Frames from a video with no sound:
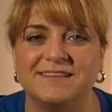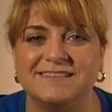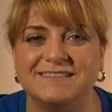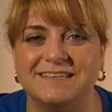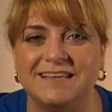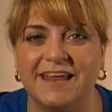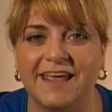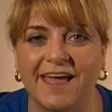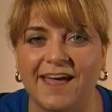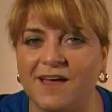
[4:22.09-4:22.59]

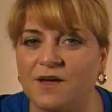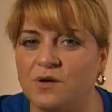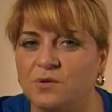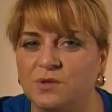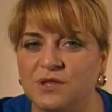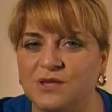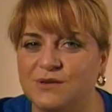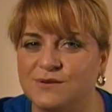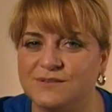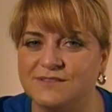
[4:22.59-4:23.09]
But today I
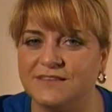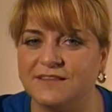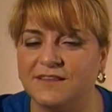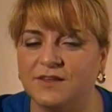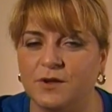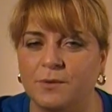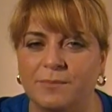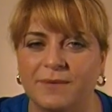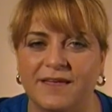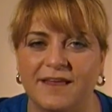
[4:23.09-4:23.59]
only used a
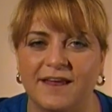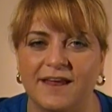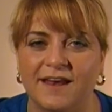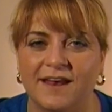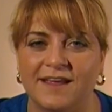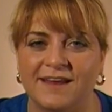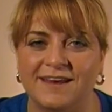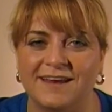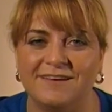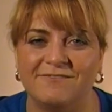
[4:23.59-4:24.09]
little bit,
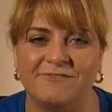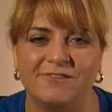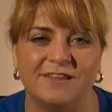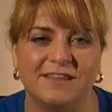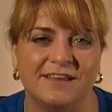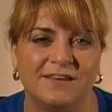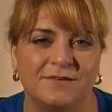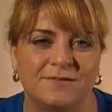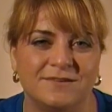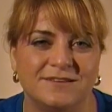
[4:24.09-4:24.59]
and I didn't
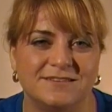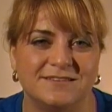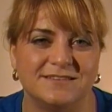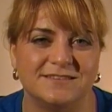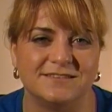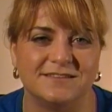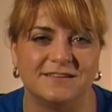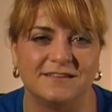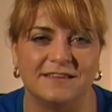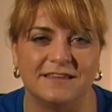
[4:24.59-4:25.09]
really
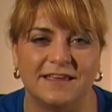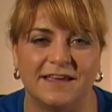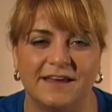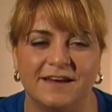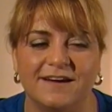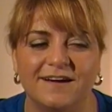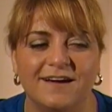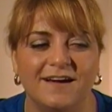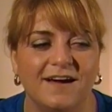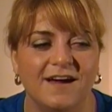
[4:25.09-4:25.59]
notice it till
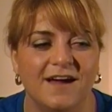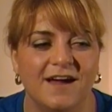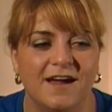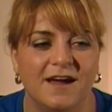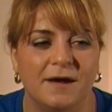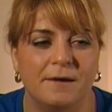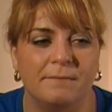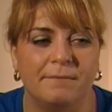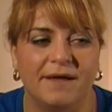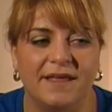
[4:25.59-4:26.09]
later,
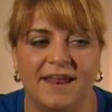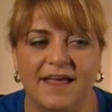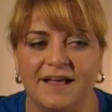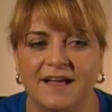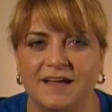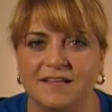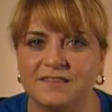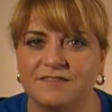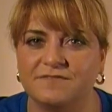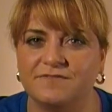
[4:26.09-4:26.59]
but
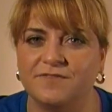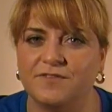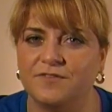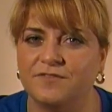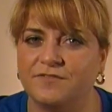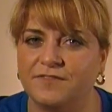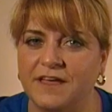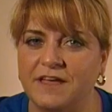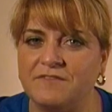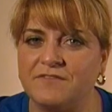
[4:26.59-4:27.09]
I got the
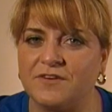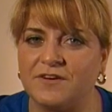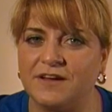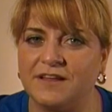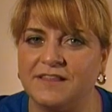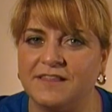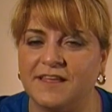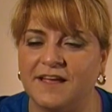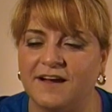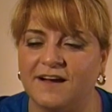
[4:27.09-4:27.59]
full flavor
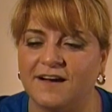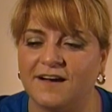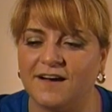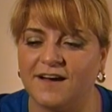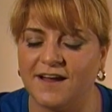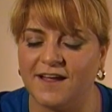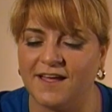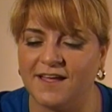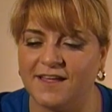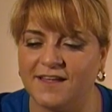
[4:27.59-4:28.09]
in
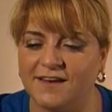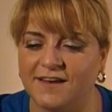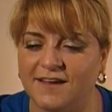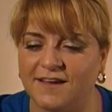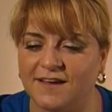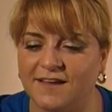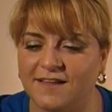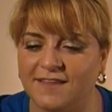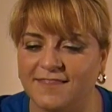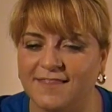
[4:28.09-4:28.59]
there, and
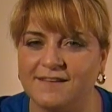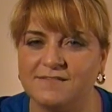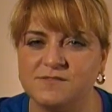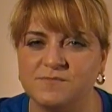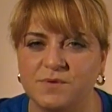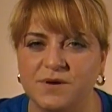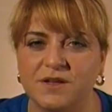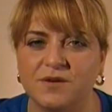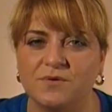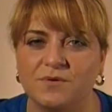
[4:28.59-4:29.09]
that
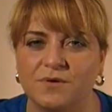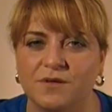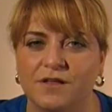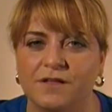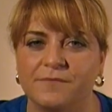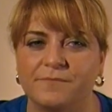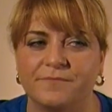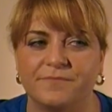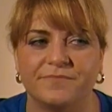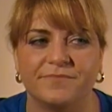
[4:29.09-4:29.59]
was pretty
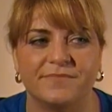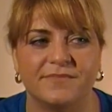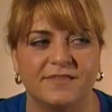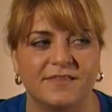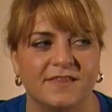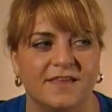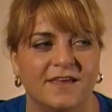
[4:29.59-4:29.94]
cool.